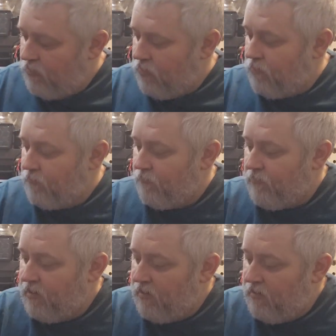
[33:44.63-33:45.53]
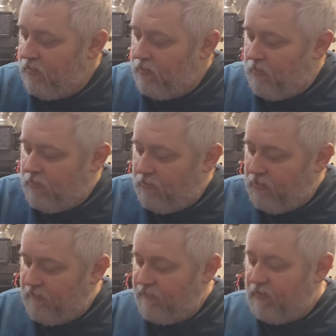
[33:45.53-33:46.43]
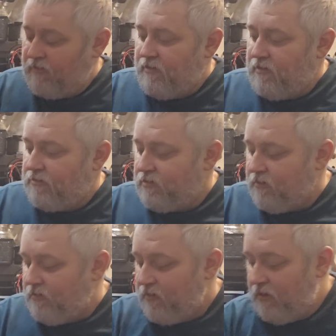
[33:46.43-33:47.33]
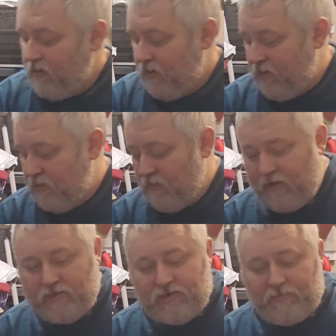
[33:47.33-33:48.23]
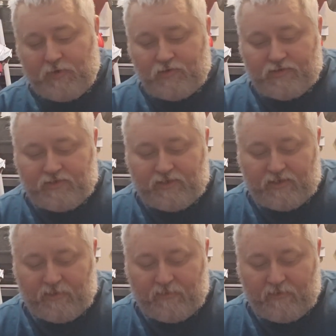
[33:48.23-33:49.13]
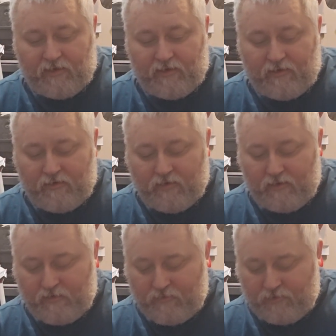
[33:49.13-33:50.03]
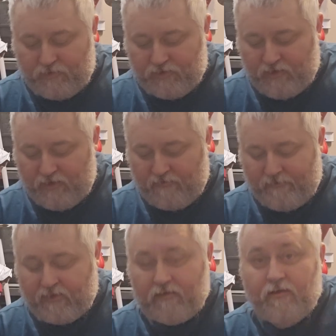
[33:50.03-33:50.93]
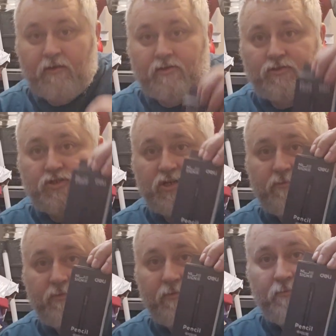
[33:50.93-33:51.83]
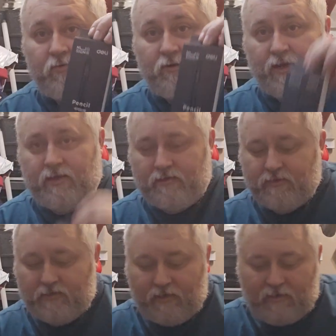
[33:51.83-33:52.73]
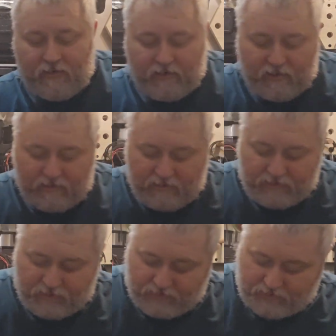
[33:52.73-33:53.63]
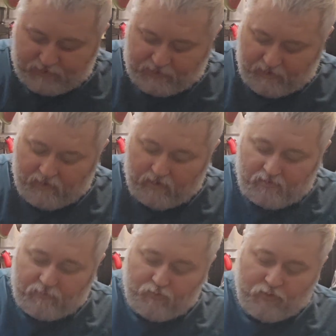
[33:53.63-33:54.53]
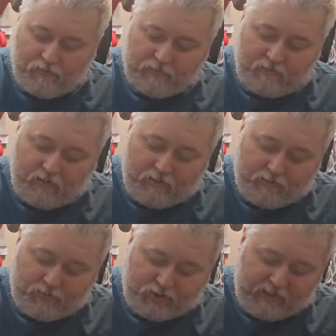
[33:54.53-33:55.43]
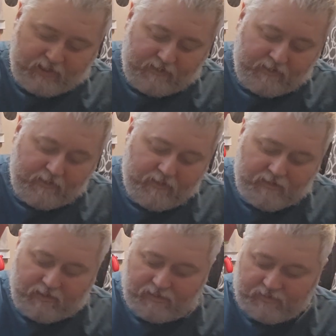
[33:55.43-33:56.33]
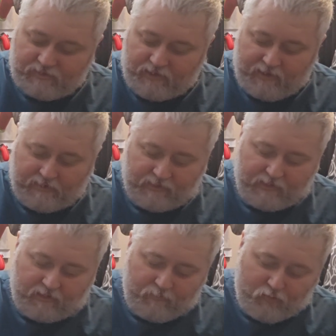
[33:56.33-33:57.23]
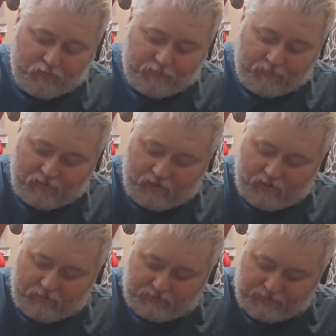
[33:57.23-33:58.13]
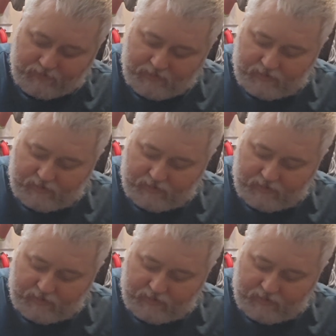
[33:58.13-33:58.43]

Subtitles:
Okay. Alright, fantastic. And I just purchased these up later. I know they're just kind of a cheap brand. These are just all one color shade. It's not multiple colors.